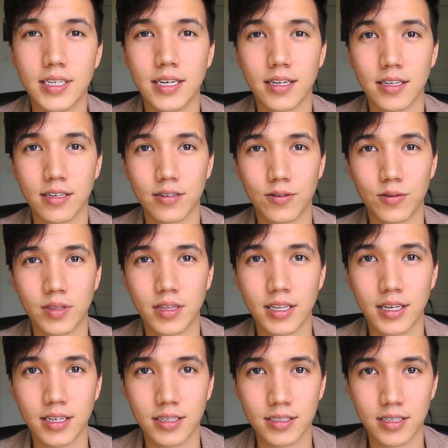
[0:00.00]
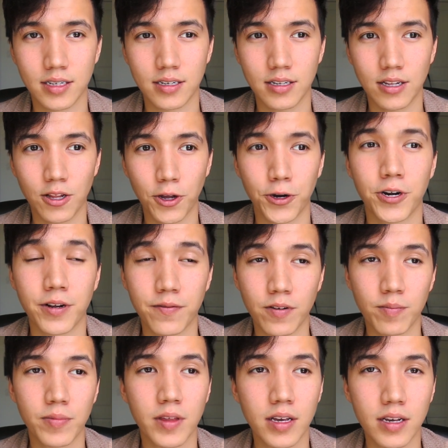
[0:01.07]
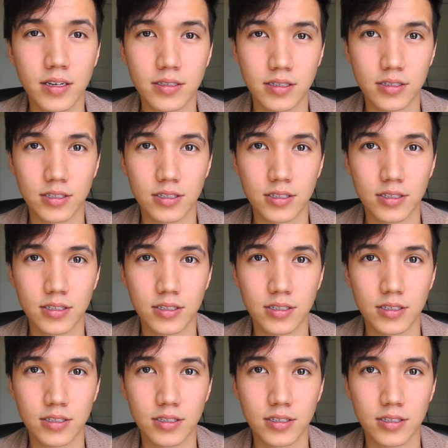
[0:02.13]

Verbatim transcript: dealing with things and learning from things,